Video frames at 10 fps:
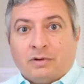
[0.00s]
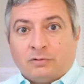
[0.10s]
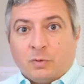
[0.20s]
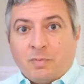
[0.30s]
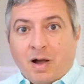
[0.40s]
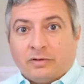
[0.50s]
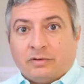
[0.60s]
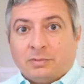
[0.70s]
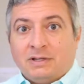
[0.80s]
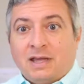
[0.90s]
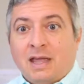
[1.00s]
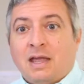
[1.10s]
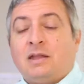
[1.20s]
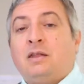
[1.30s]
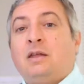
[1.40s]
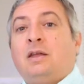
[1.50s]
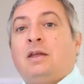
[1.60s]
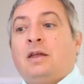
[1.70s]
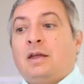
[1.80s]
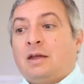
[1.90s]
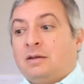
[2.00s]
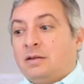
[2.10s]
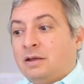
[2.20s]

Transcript: as we possibly can. And